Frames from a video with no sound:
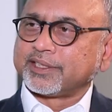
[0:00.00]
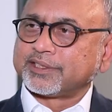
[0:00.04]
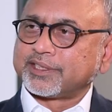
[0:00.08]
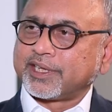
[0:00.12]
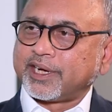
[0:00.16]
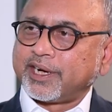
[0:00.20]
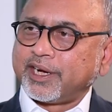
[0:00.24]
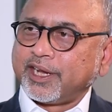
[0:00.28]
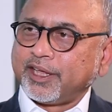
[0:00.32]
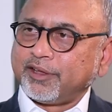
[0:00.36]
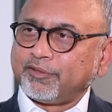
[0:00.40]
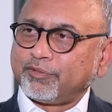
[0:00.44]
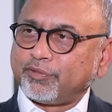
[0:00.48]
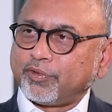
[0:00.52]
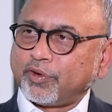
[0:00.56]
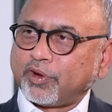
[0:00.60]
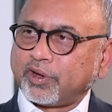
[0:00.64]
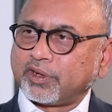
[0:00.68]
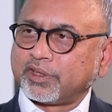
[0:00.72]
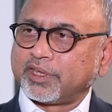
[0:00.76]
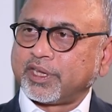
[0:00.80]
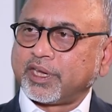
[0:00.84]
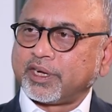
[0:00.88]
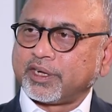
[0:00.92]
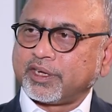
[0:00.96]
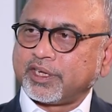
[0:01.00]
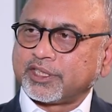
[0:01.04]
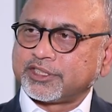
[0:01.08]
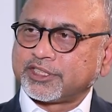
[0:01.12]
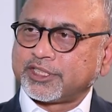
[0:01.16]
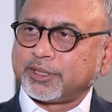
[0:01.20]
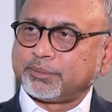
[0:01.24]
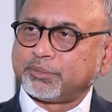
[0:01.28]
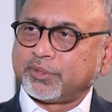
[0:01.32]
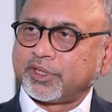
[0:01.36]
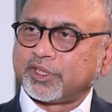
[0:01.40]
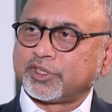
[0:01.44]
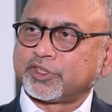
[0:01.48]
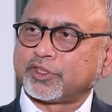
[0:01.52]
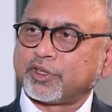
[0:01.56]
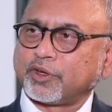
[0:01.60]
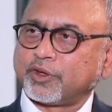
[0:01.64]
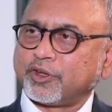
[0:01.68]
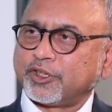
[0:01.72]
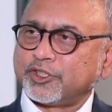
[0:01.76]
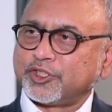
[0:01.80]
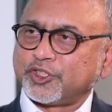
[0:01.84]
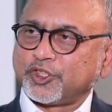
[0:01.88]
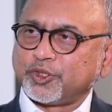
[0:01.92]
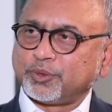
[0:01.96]
exciting for their customers or
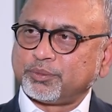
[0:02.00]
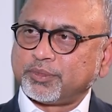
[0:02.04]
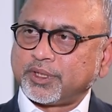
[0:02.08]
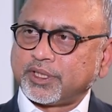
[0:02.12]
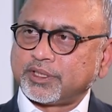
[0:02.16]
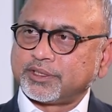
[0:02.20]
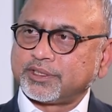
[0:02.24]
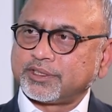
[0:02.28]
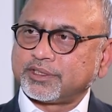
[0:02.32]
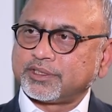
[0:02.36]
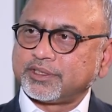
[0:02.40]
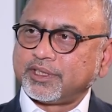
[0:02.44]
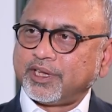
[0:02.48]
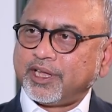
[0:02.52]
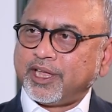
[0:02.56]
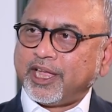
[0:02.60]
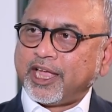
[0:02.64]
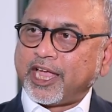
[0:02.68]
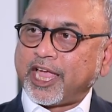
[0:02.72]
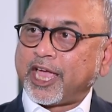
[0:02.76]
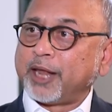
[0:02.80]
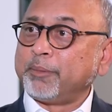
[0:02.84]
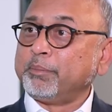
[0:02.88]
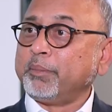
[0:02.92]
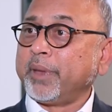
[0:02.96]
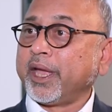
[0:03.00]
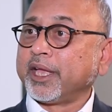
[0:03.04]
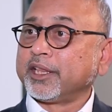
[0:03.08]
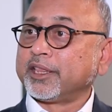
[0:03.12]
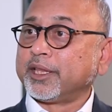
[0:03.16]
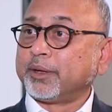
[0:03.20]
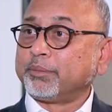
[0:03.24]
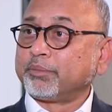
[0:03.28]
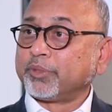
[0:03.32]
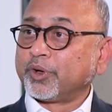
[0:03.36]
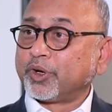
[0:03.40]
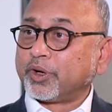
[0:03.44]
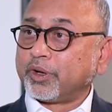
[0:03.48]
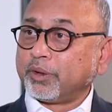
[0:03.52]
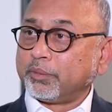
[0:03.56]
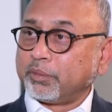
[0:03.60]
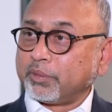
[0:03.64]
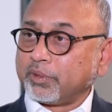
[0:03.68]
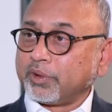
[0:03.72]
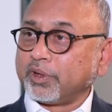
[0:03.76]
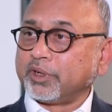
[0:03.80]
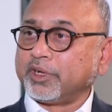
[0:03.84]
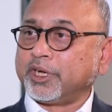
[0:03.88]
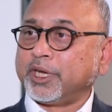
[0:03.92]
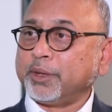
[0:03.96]
consumers, and make them
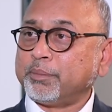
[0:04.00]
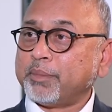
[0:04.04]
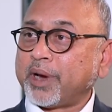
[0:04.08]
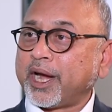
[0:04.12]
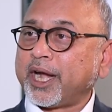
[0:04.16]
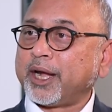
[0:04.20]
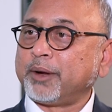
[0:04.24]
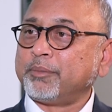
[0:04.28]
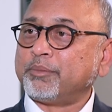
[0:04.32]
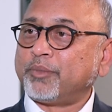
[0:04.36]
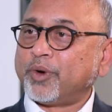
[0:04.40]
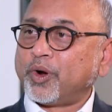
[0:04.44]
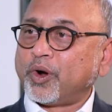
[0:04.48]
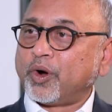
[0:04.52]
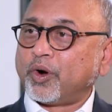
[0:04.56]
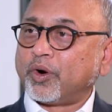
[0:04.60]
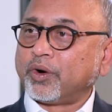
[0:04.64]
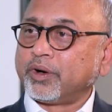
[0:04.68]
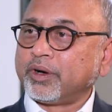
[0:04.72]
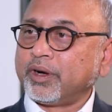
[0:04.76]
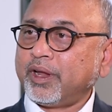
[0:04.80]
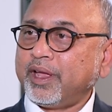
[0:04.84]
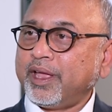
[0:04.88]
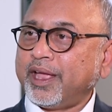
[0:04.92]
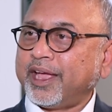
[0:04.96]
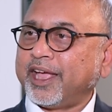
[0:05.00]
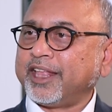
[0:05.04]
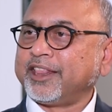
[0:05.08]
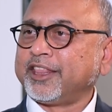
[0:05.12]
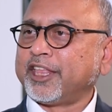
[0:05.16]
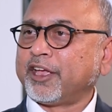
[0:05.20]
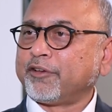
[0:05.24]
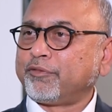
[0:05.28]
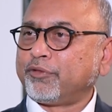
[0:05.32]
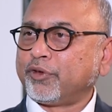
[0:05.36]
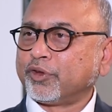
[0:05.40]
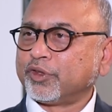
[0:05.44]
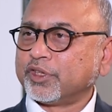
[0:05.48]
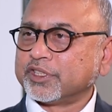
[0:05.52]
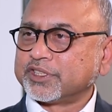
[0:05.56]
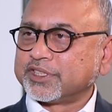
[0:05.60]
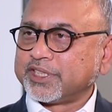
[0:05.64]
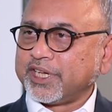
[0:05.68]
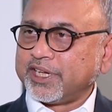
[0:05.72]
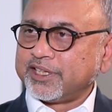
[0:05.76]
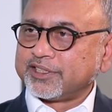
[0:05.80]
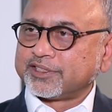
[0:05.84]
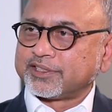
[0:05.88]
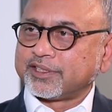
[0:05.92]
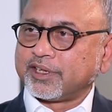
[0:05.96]
demand more, and therefore the
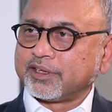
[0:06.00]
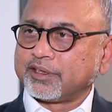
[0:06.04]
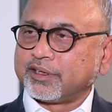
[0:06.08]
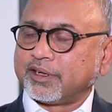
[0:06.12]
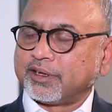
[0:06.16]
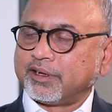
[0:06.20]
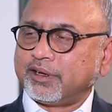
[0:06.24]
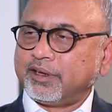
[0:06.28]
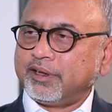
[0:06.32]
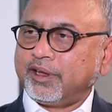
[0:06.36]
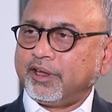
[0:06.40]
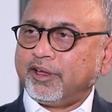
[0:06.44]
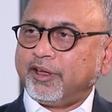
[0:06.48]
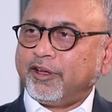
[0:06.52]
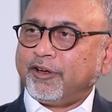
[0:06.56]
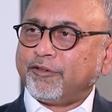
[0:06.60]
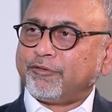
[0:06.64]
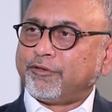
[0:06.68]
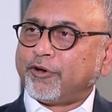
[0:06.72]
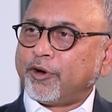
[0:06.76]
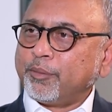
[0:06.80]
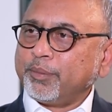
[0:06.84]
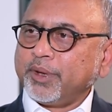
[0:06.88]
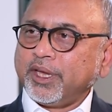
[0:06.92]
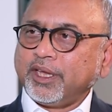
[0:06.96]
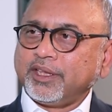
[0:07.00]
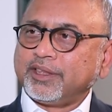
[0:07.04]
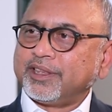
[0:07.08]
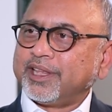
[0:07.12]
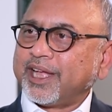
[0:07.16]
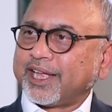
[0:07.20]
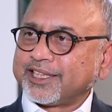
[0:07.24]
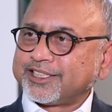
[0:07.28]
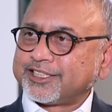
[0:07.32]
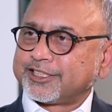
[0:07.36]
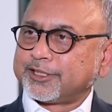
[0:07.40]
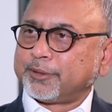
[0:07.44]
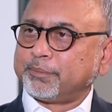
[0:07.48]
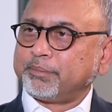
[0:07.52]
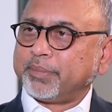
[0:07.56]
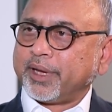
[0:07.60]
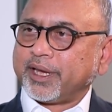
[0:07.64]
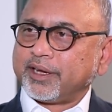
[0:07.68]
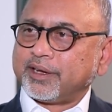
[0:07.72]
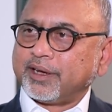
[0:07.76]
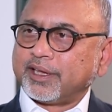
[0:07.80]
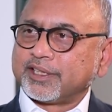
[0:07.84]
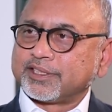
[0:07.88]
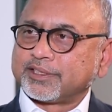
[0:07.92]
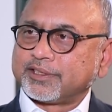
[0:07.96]
sales occur. For me, that's a
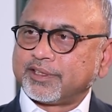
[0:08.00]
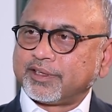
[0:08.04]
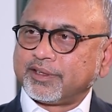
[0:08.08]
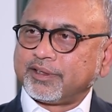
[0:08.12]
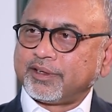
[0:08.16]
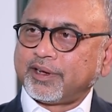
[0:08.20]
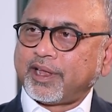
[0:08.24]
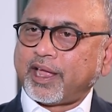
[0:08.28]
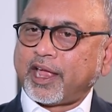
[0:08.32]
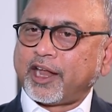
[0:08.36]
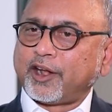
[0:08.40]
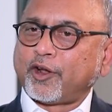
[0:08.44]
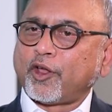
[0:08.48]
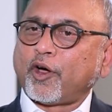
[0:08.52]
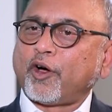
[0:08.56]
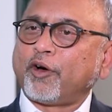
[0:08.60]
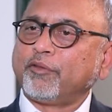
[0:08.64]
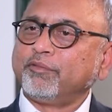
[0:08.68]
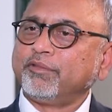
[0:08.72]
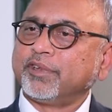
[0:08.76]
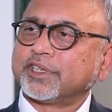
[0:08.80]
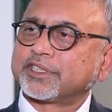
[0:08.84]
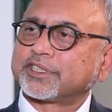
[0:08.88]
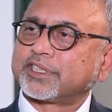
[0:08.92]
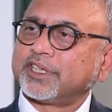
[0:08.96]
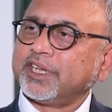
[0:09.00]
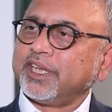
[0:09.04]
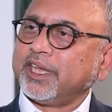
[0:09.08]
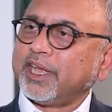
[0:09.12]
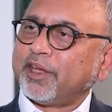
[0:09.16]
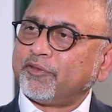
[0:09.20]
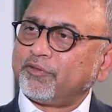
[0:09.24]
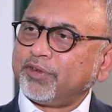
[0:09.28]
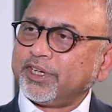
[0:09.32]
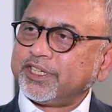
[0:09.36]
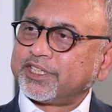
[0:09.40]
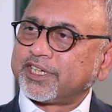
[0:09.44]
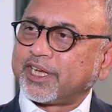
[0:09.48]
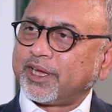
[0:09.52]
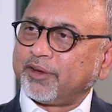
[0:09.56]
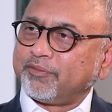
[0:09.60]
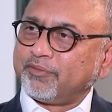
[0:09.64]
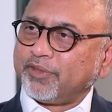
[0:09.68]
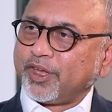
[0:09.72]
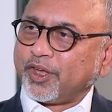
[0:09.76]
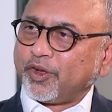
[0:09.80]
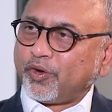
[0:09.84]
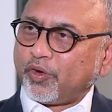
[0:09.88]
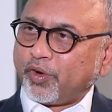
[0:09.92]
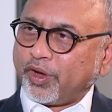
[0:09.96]
big lesson. And obviously, every
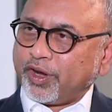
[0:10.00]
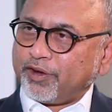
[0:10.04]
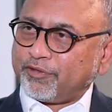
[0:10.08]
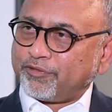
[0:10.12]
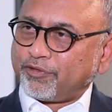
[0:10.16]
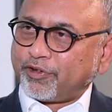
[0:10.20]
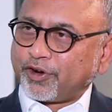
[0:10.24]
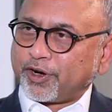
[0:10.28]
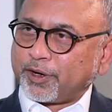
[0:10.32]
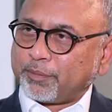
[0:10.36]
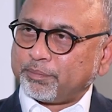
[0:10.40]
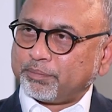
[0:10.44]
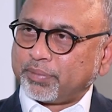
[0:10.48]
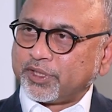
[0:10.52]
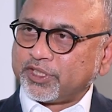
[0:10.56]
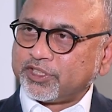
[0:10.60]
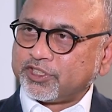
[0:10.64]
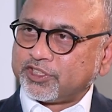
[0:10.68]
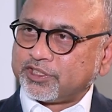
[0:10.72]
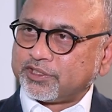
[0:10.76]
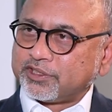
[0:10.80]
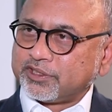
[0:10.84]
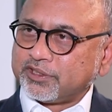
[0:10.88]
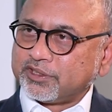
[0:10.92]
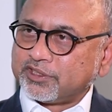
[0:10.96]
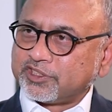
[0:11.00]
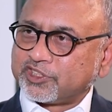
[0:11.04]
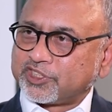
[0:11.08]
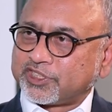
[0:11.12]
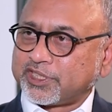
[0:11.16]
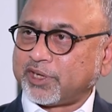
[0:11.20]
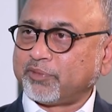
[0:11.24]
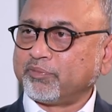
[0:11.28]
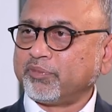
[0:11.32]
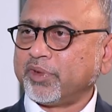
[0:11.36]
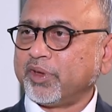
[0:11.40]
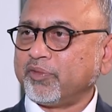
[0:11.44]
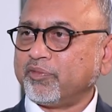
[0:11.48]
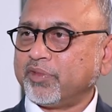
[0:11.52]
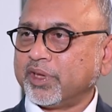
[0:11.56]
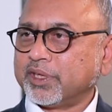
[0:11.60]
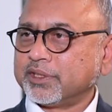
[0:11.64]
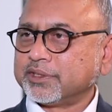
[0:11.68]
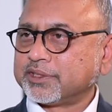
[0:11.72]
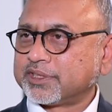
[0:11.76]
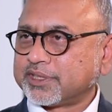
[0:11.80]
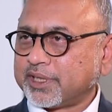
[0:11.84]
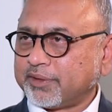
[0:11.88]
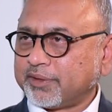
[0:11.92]
time we go in for a pitch, some we win,